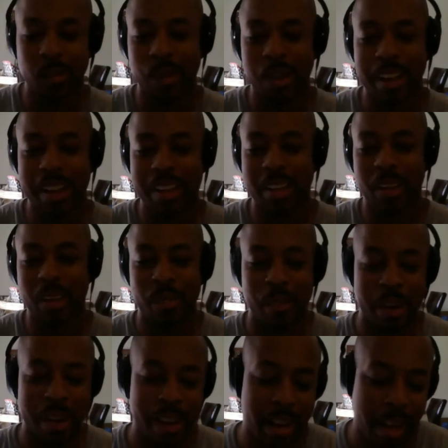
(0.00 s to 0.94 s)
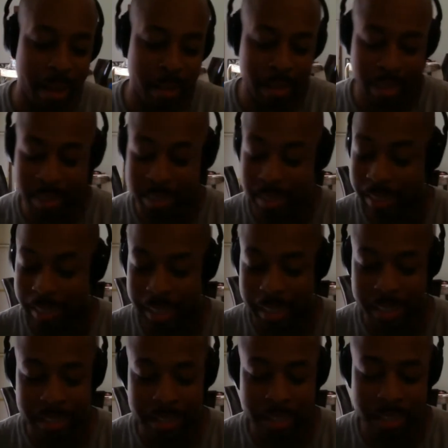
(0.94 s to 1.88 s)
right, all right.
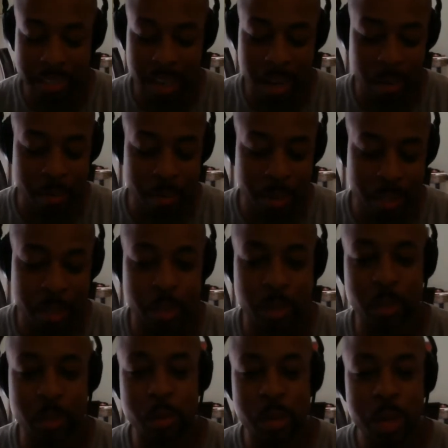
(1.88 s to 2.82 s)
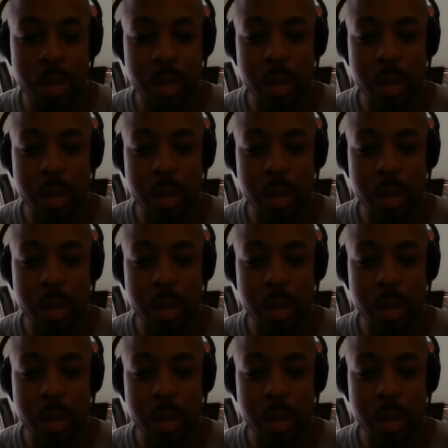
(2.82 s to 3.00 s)
Again, sister, I really do